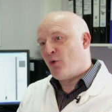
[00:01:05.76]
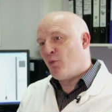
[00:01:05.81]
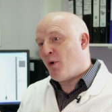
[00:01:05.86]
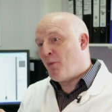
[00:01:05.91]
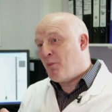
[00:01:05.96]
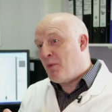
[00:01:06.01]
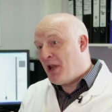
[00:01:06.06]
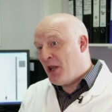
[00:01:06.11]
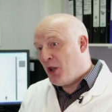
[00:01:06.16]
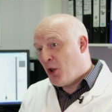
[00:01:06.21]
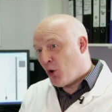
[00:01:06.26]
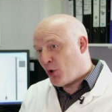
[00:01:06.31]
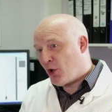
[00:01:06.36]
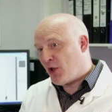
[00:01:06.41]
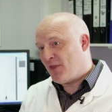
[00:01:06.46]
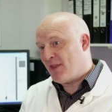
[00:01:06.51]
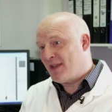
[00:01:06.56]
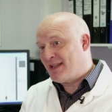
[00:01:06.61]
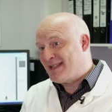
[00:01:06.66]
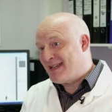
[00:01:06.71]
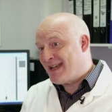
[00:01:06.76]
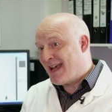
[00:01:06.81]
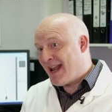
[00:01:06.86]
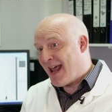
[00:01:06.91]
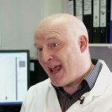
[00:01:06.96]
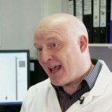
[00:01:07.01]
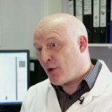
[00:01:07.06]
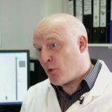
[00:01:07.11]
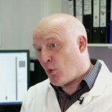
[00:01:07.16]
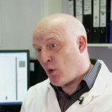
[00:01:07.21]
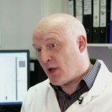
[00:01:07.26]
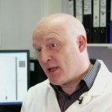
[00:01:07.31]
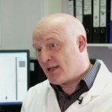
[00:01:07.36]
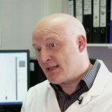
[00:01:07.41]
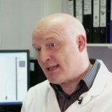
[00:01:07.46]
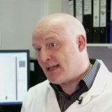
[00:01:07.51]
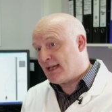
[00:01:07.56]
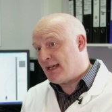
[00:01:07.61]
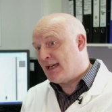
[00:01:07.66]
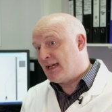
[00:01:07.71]
When we look at the DNA
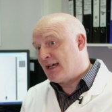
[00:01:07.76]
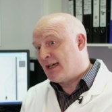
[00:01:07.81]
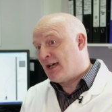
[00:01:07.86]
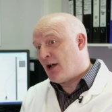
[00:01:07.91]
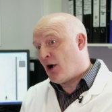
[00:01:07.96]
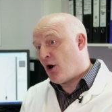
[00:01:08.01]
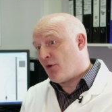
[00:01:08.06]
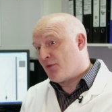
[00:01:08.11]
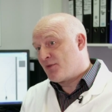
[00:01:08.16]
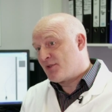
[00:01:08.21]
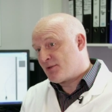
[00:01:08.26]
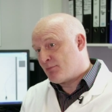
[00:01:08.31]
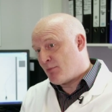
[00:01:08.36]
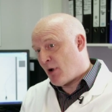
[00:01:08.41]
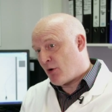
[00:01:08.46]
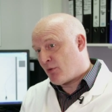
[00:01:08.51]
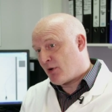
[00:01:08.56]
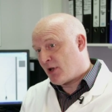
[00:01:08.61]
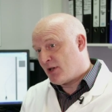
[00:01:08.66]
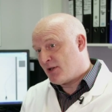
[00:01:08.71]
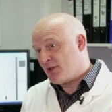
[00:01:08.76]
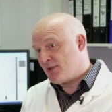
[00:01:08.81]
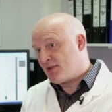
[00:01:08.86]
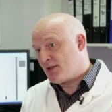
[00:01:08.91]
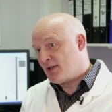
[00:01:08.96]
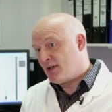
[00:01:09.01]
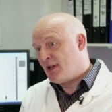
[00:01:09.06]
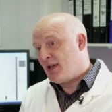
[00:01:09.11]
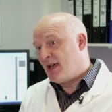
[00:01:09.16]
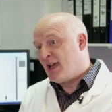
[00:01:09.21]
quality of smokers,